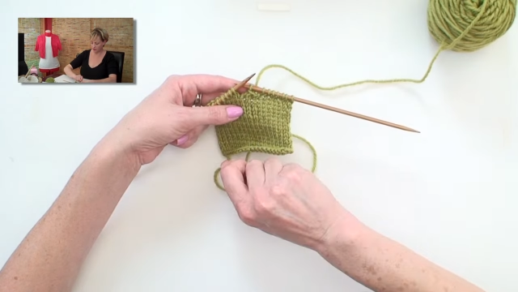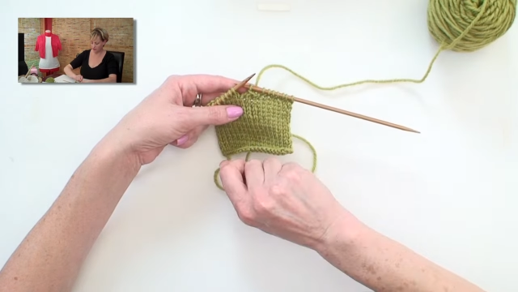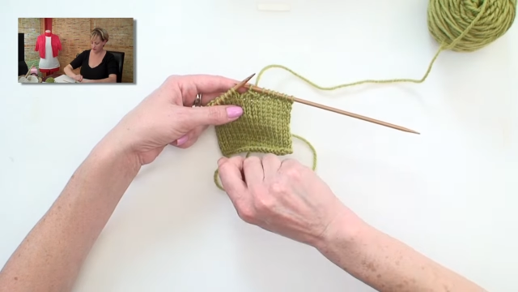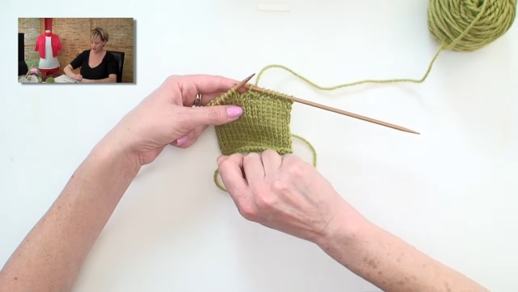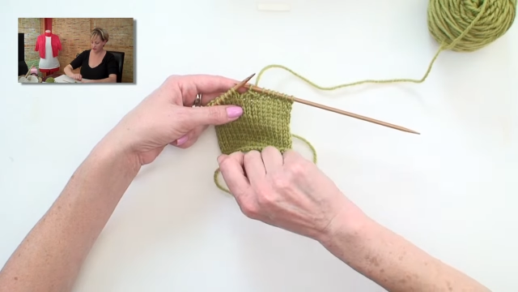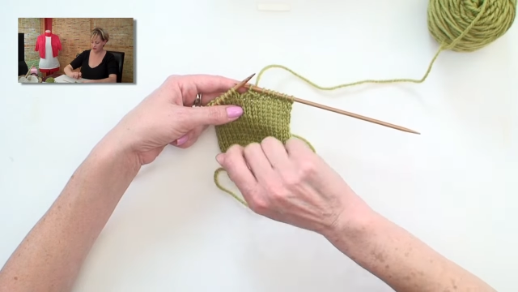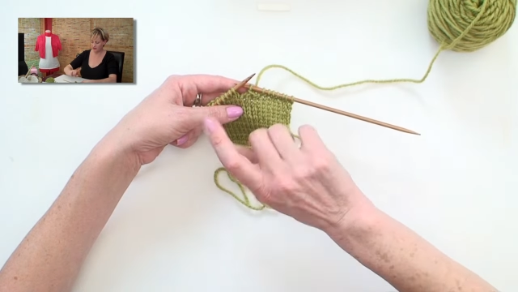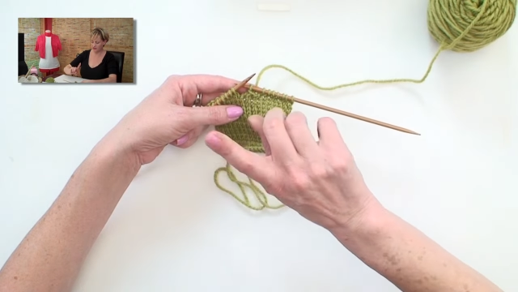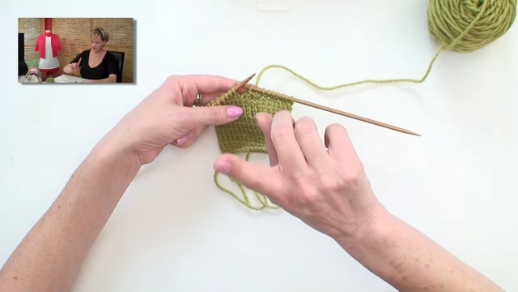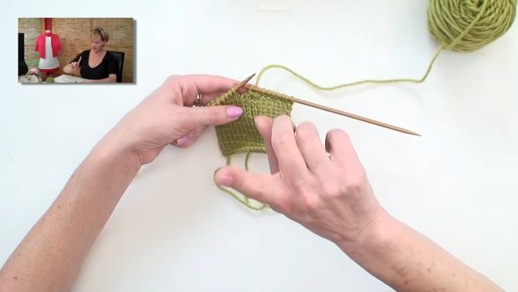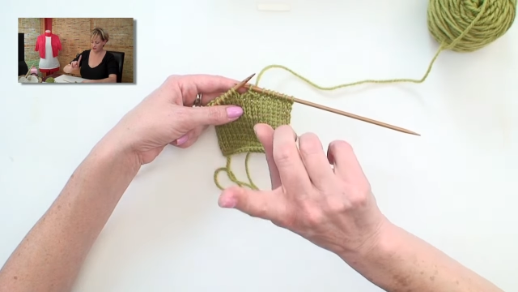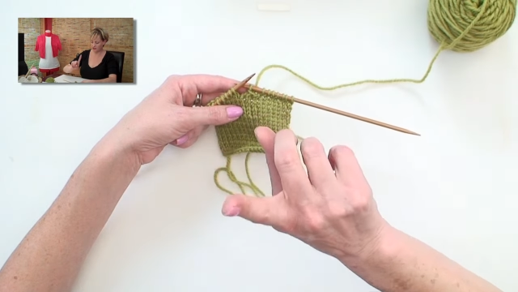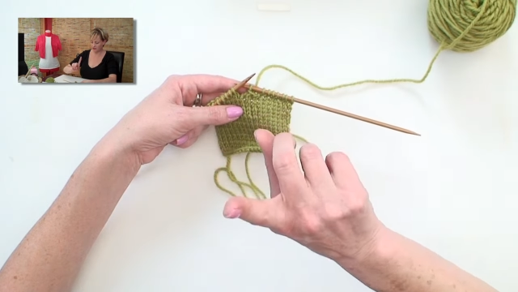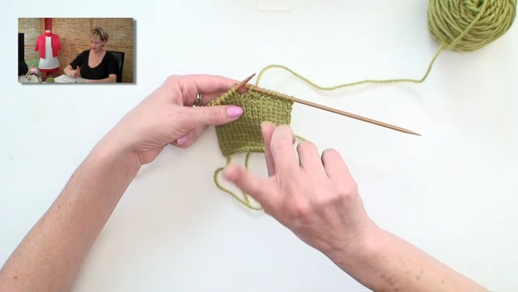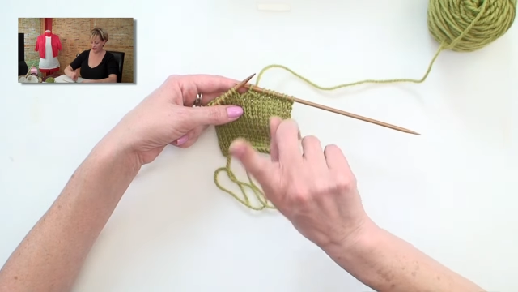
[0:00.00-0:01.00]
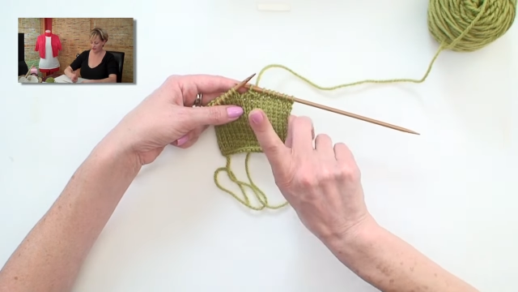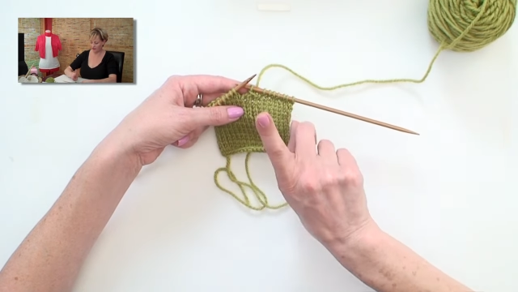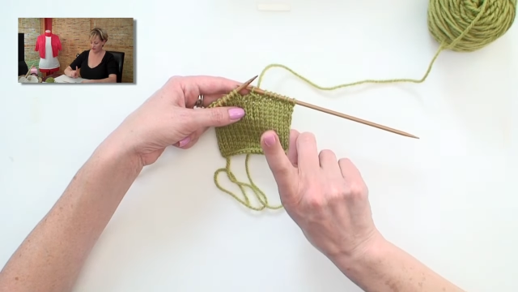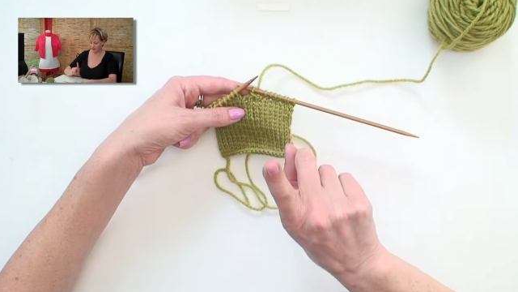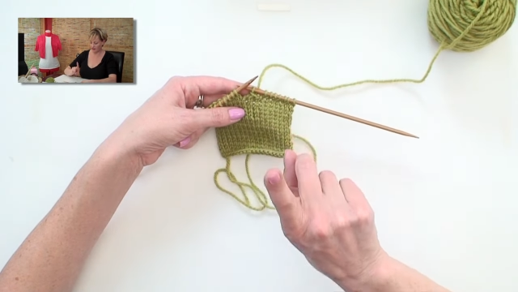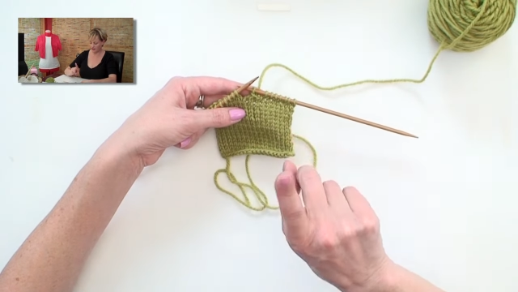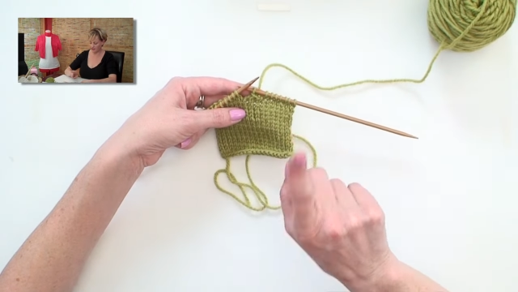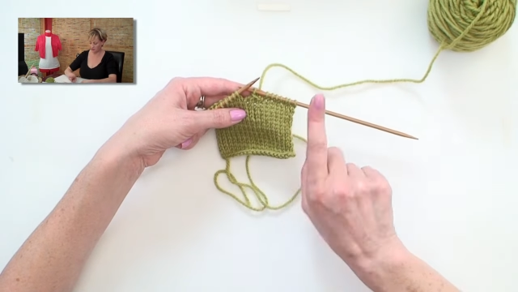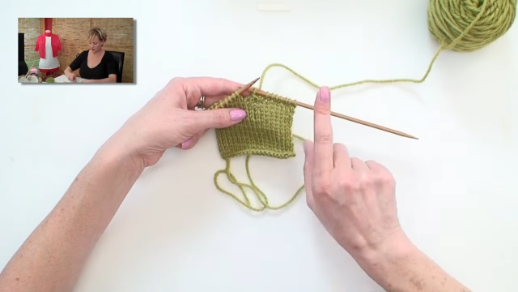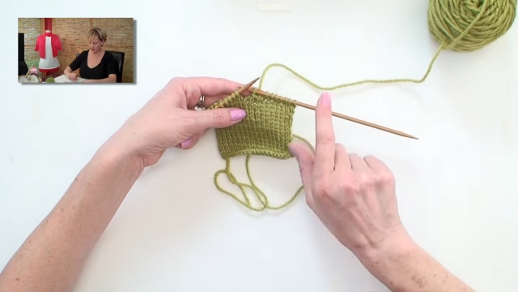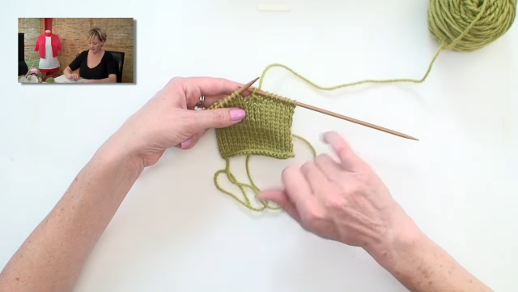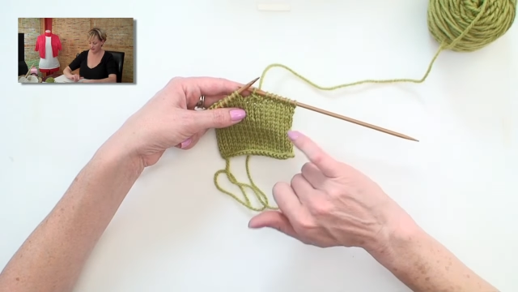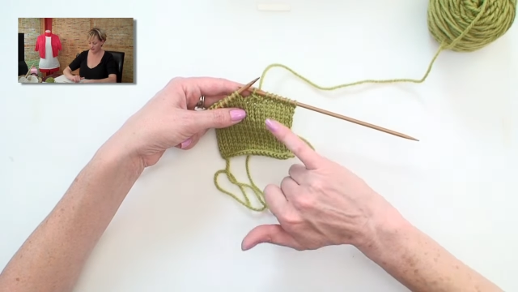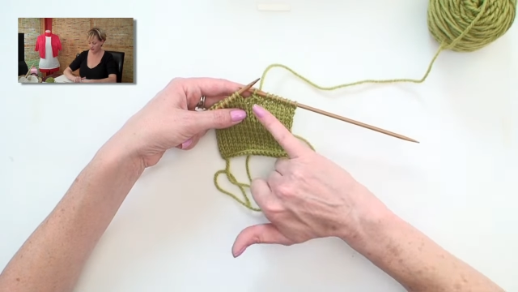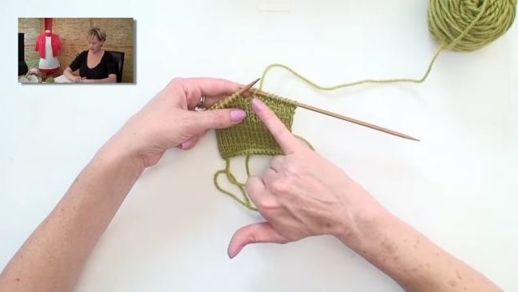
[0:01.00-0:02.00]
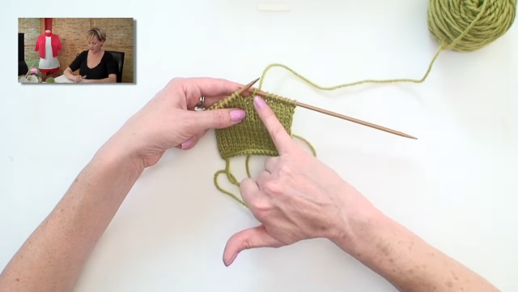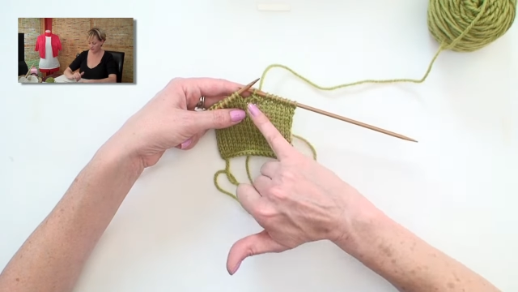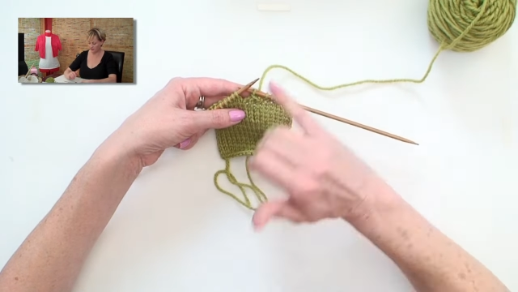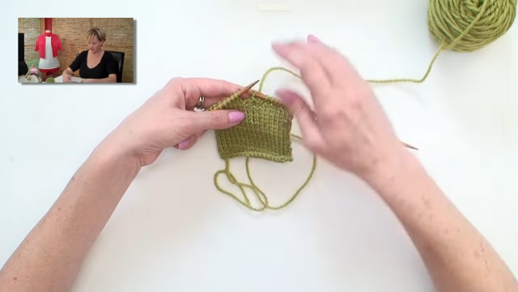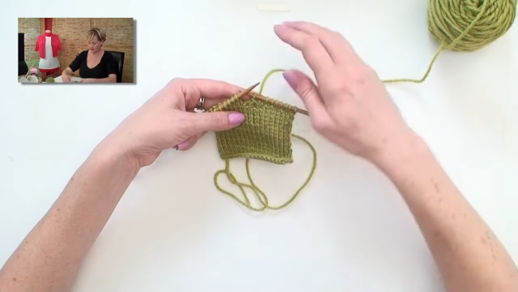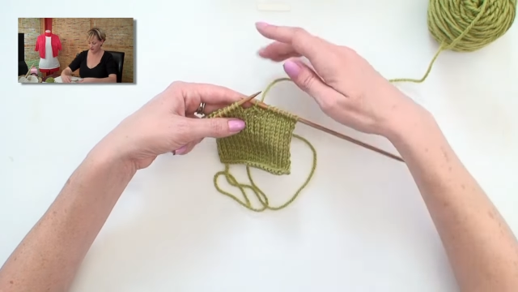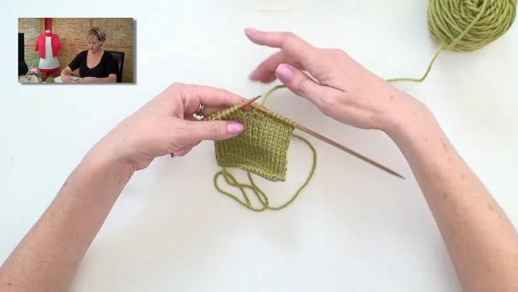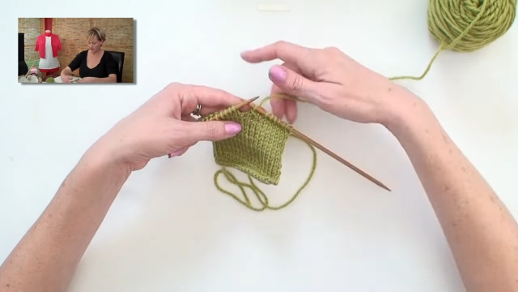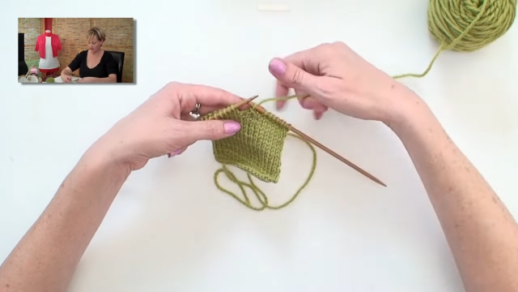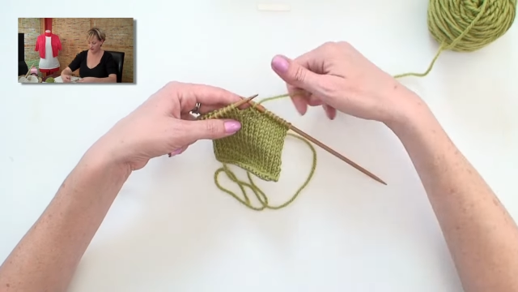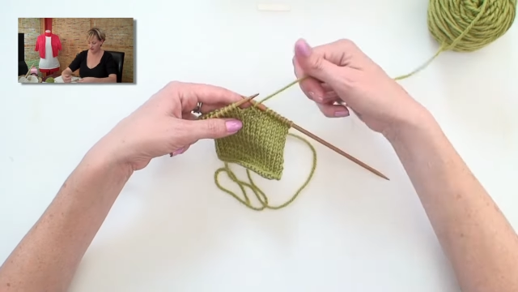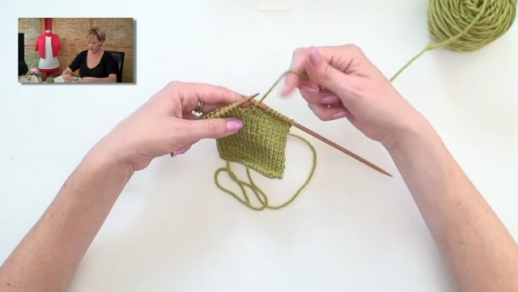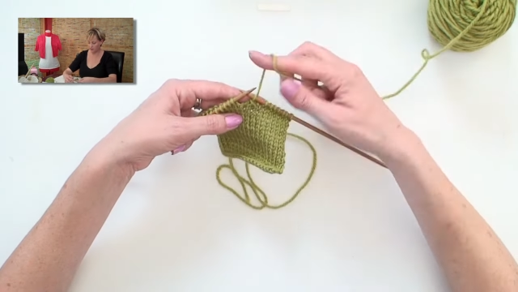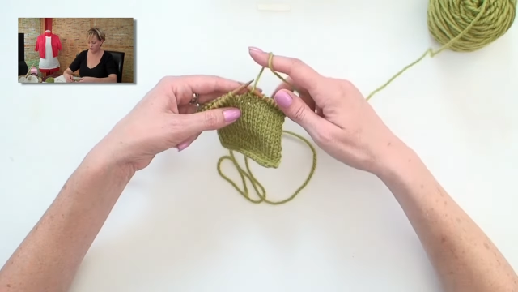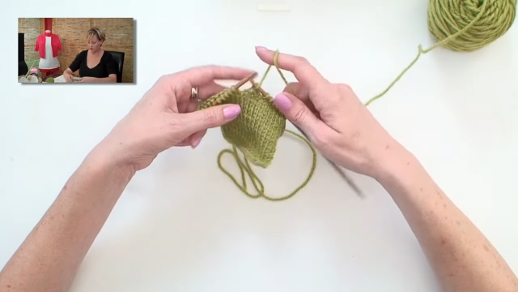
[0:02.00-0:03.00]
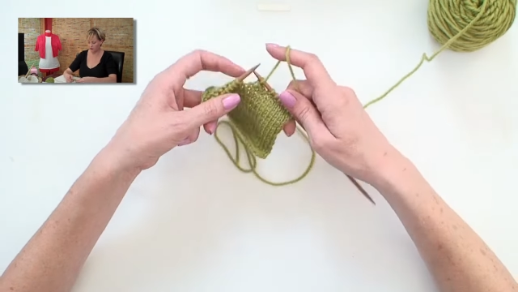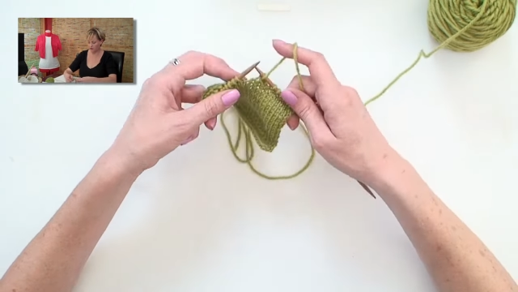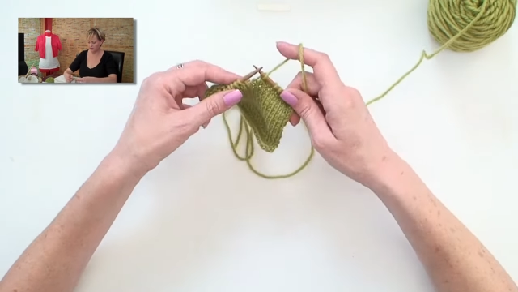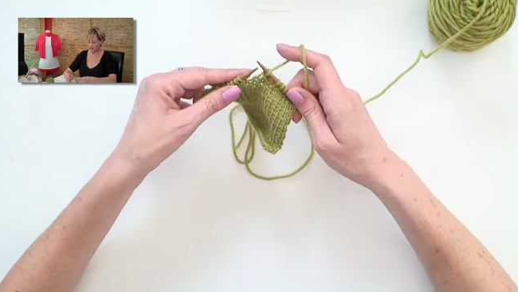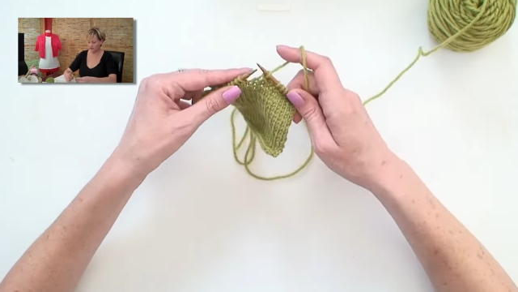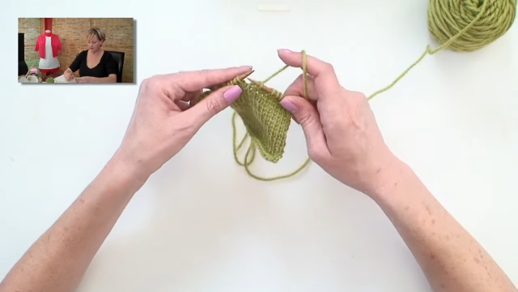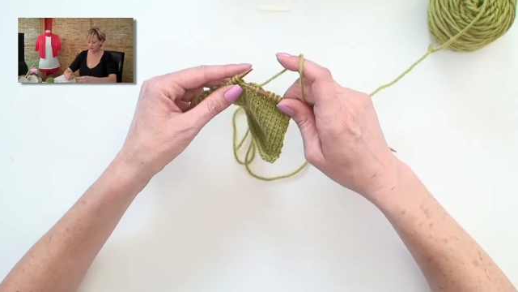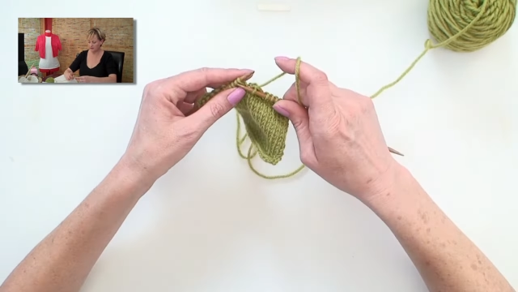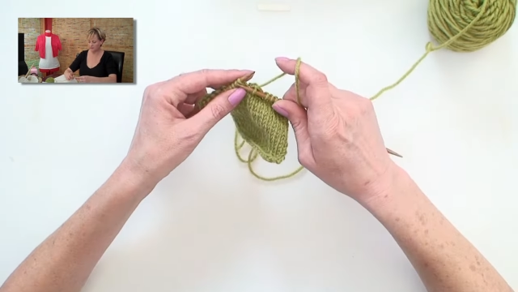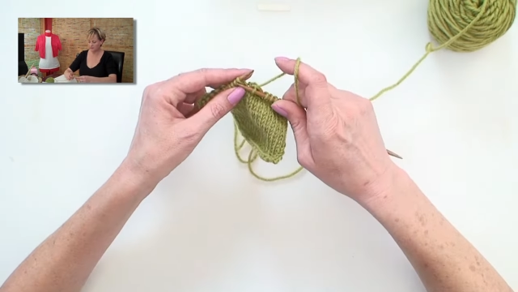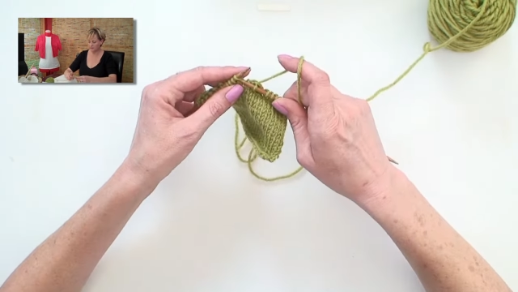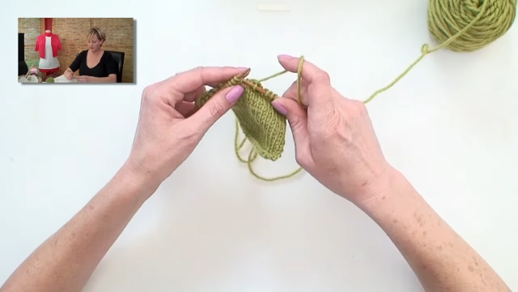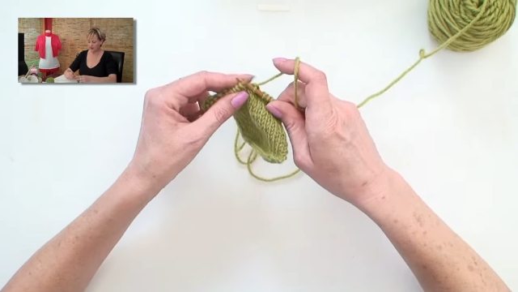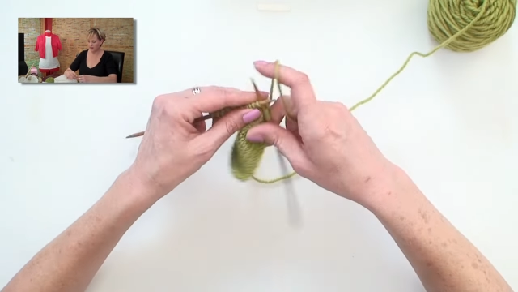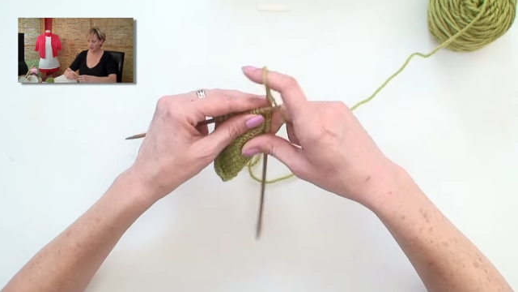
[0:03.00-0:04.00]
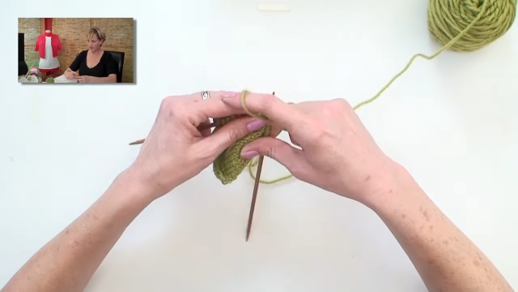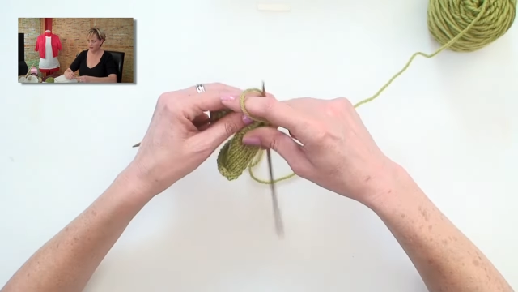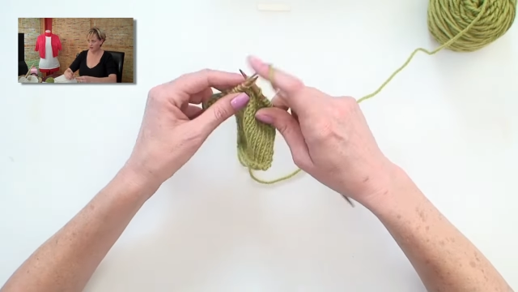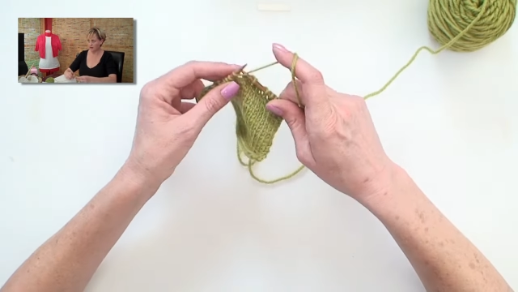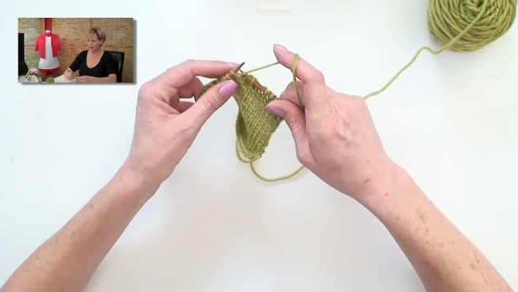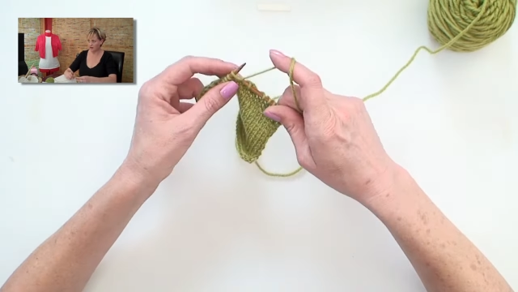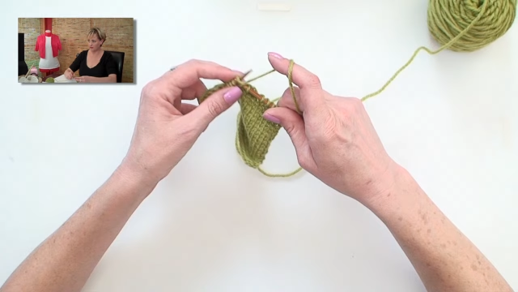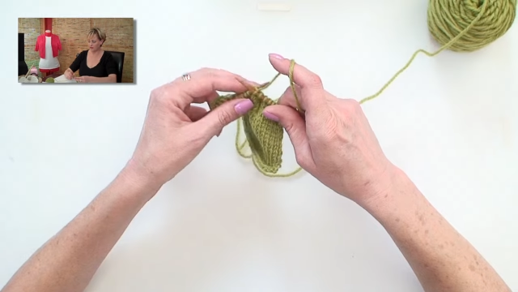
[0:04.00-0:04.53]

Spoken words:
Nobody's mouth can be seen.